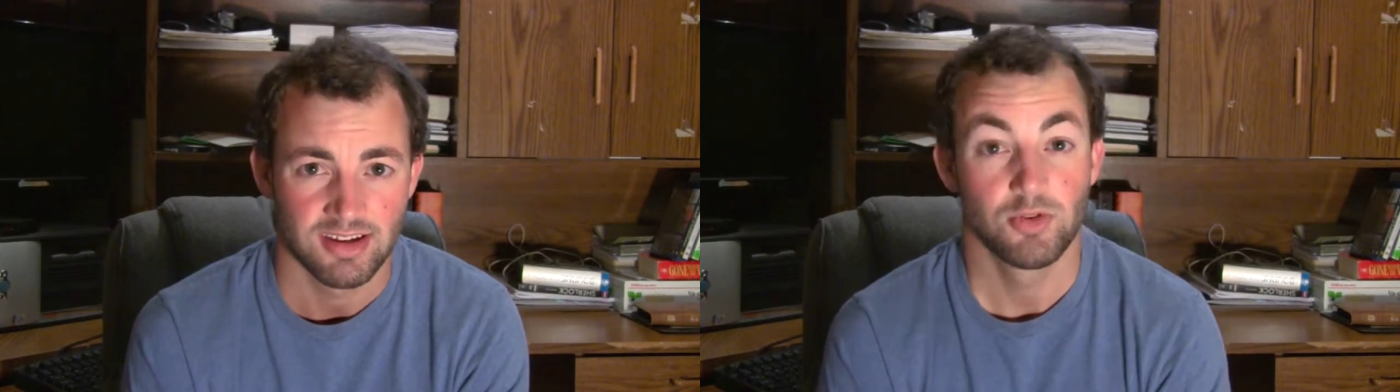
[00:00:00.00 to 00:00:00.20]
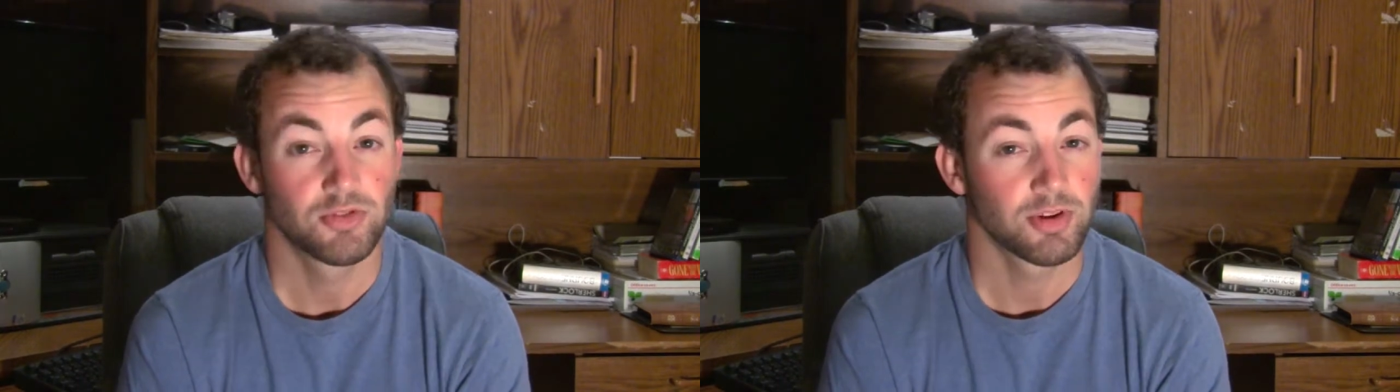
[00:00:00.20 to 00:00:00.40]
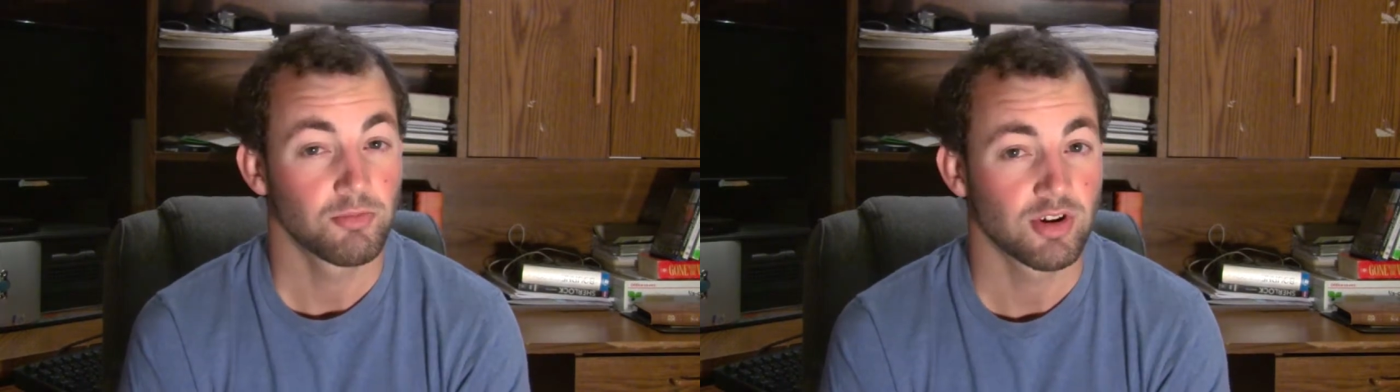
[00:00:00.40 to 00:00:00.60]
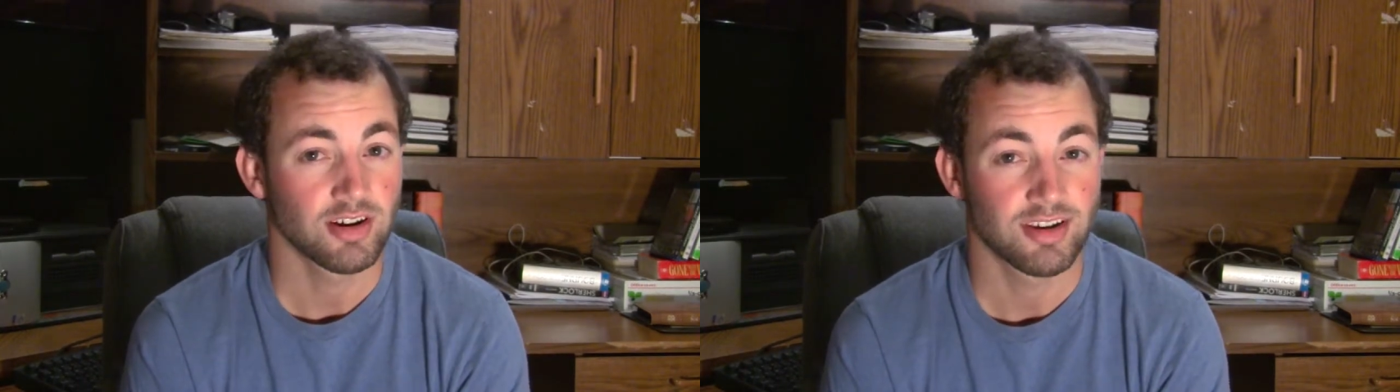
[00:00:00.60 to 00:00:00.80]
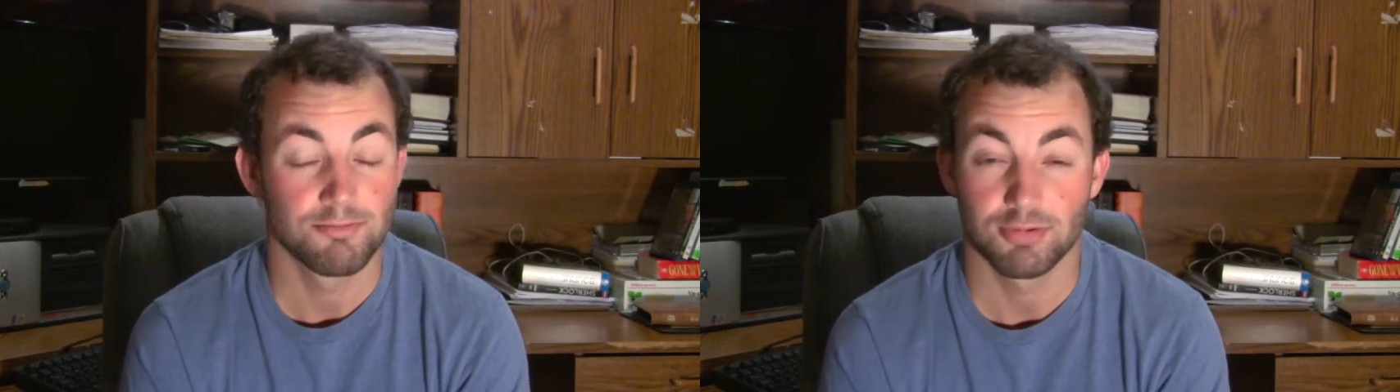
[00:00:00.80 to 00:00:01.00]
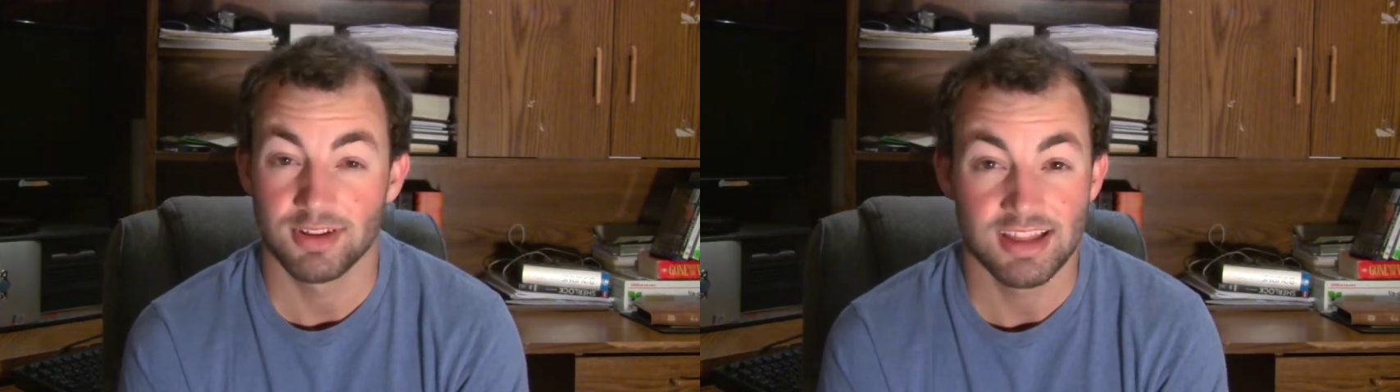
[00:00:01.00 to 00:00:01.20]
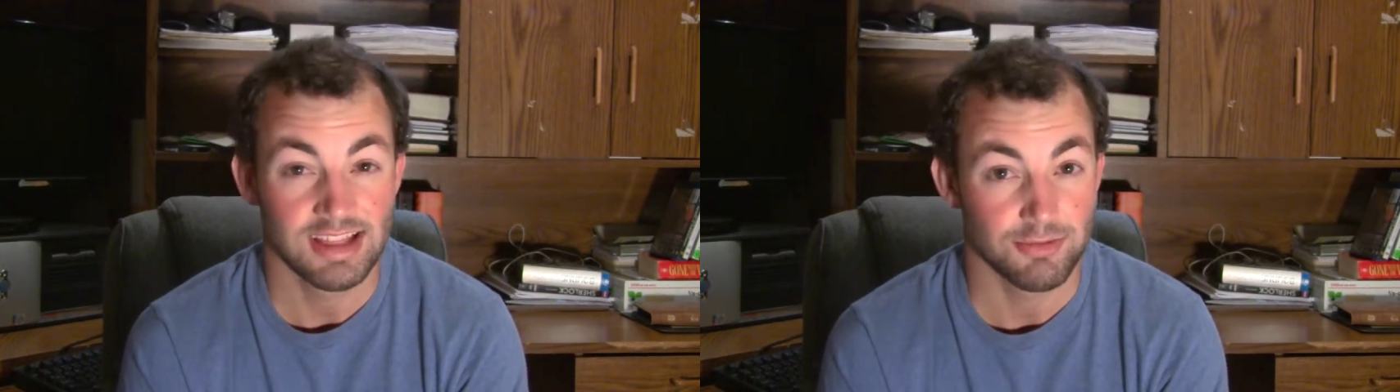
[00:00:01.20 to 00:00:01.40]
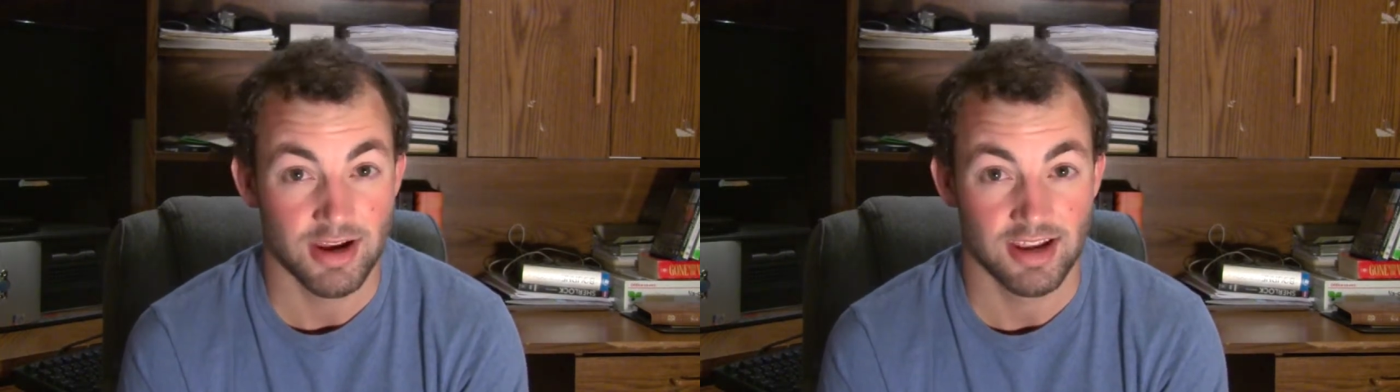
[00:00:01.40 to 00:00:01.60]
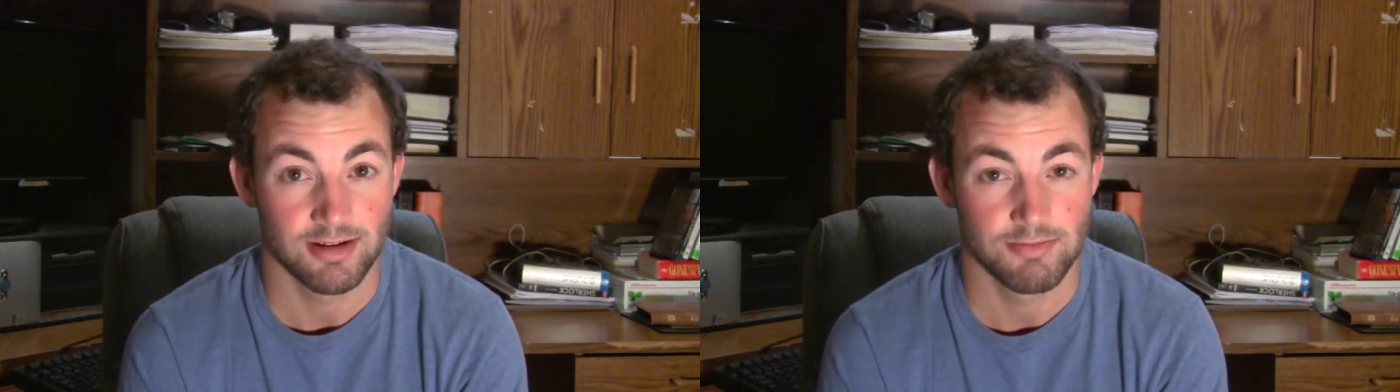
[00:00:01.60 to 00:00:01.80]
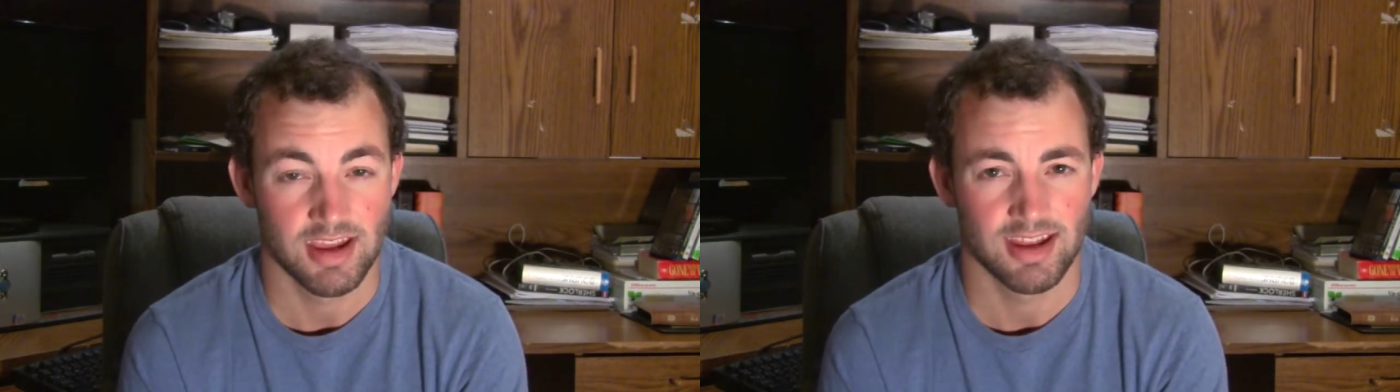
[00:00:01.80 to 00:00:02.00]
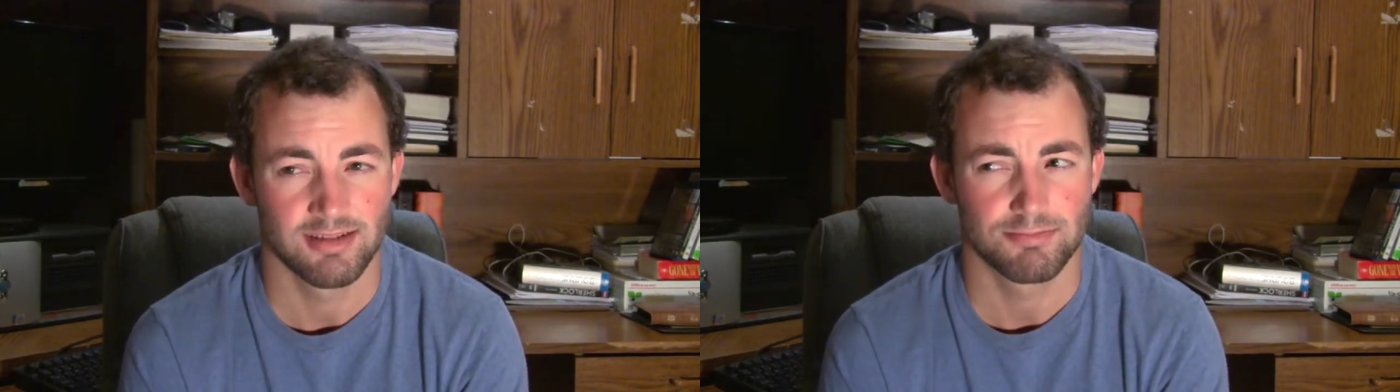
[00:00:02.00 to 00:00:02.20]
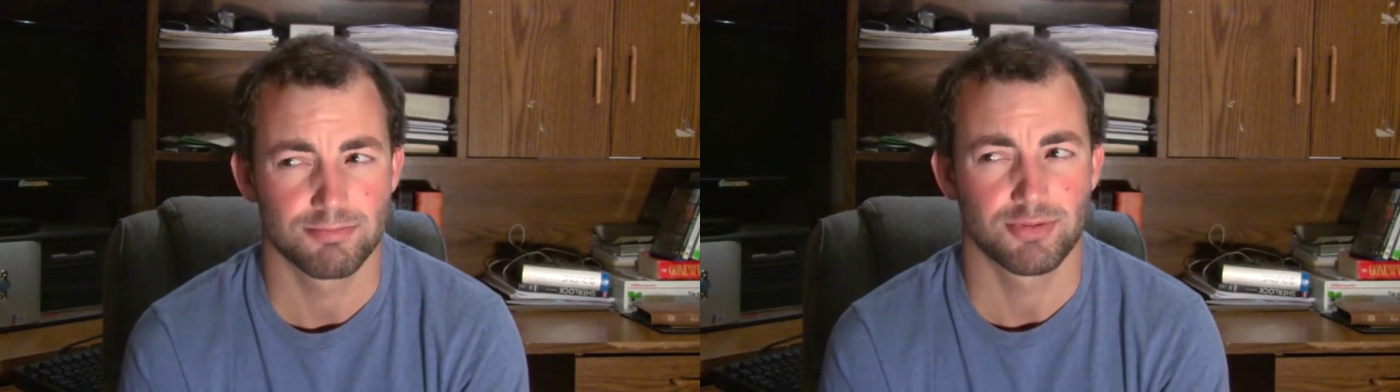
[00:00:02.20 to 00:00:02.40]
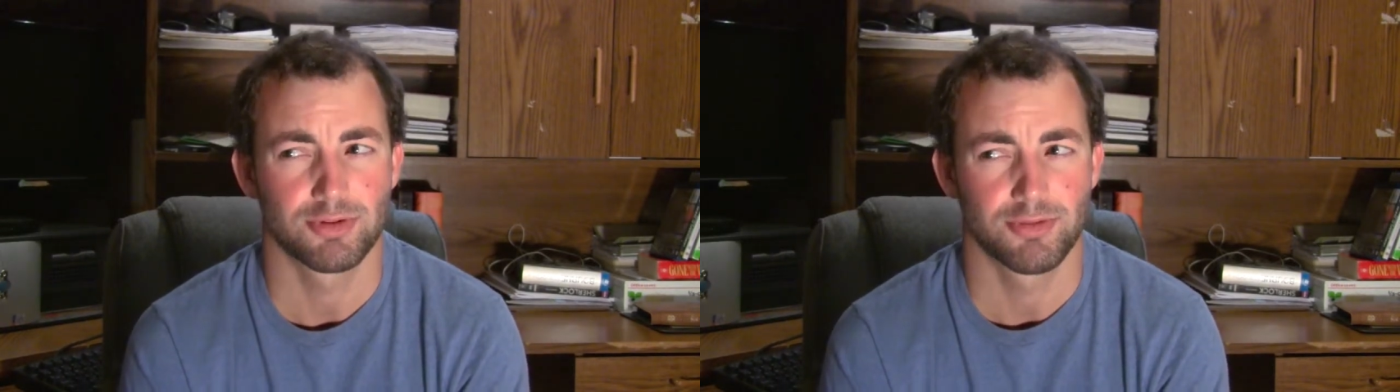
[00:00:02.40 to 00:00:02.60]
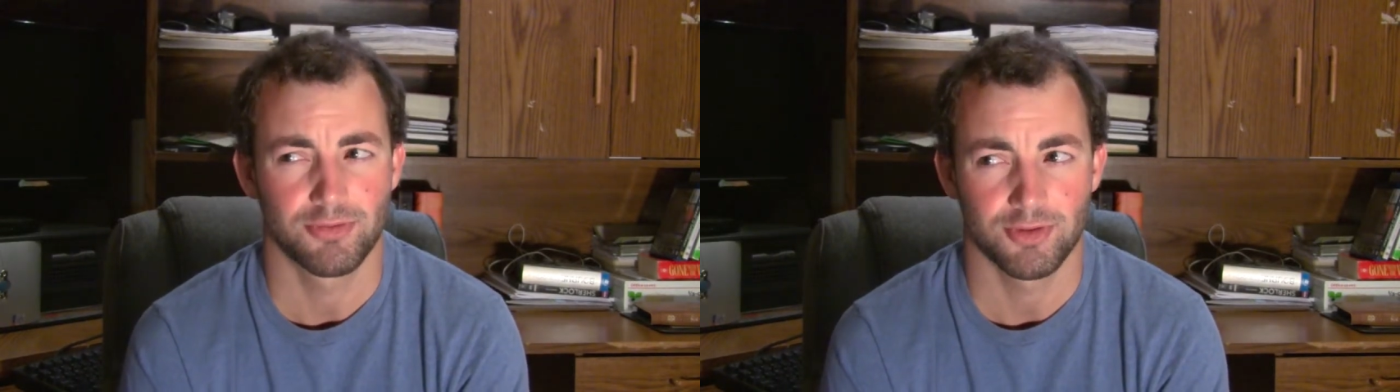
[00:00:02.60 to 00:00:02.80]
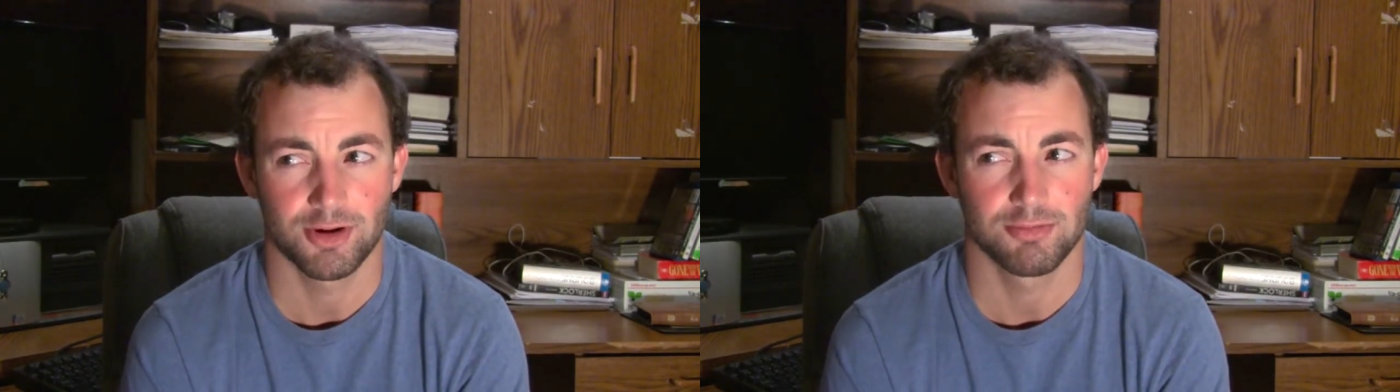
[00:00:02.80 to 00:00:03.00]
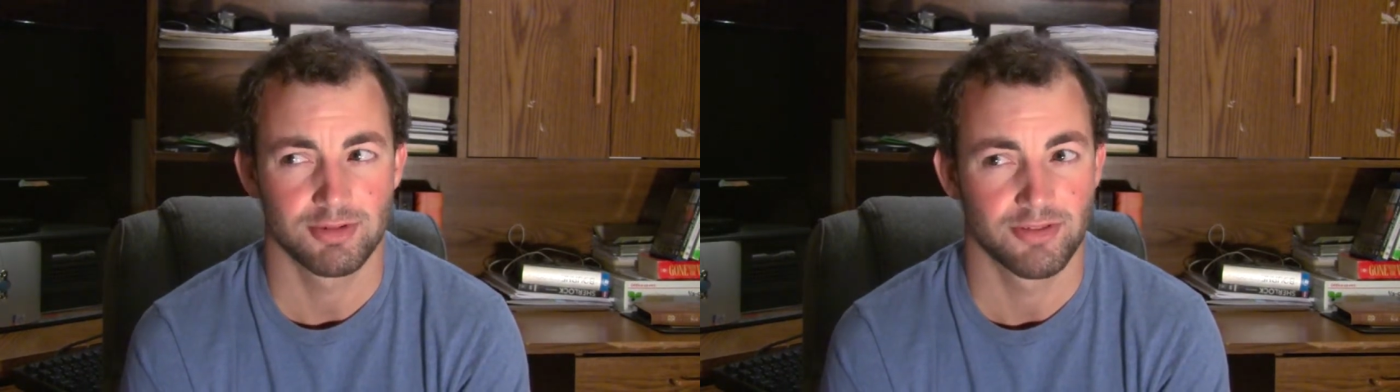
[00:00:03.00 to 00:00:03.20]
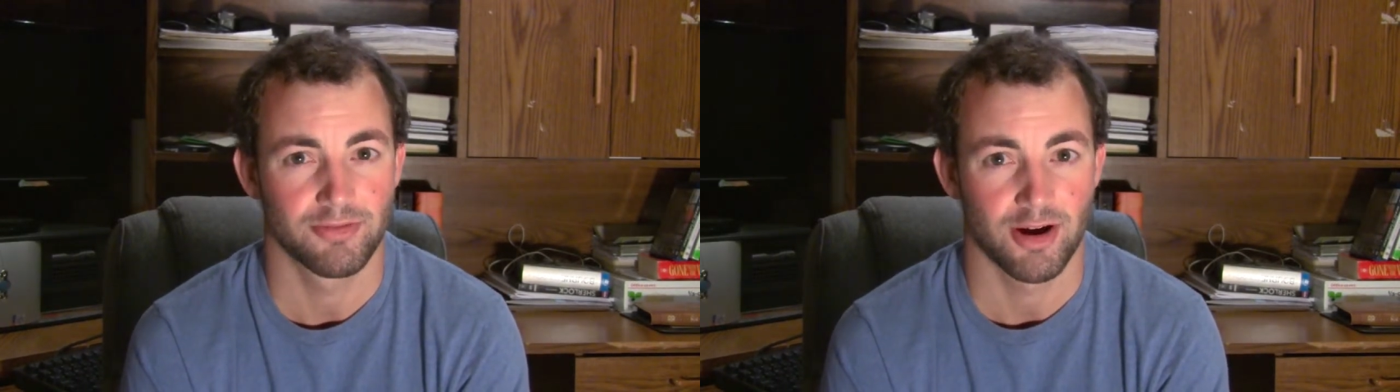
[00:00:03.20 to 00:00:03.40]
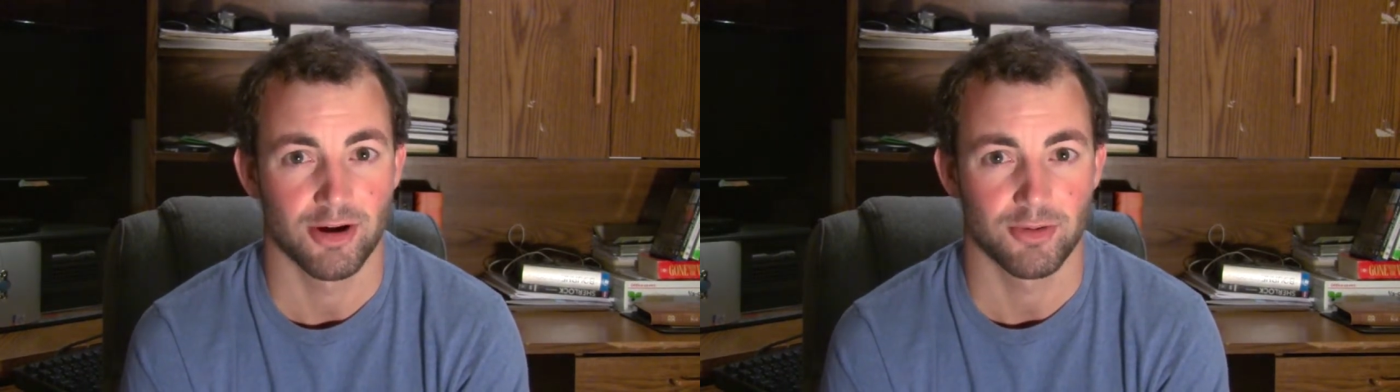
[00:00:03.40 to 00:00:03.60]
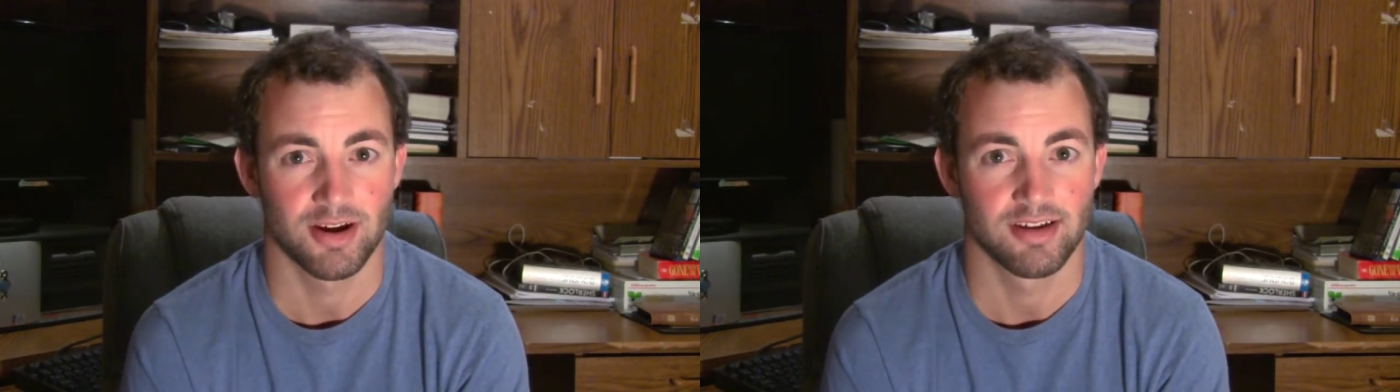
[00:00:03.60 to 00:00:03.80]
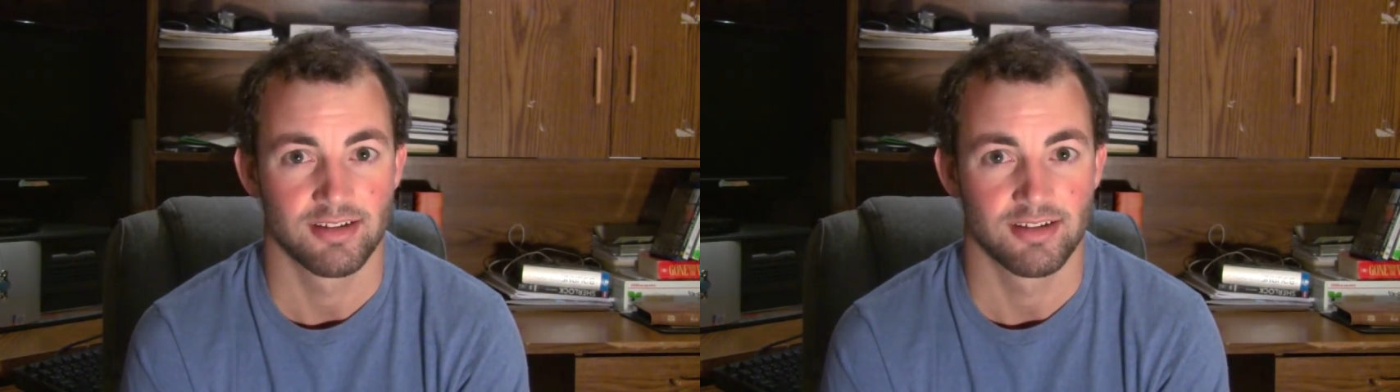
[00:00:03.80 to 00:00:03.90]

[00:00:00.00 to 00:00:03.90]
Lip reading: Move somewhere completely random and preferably far away.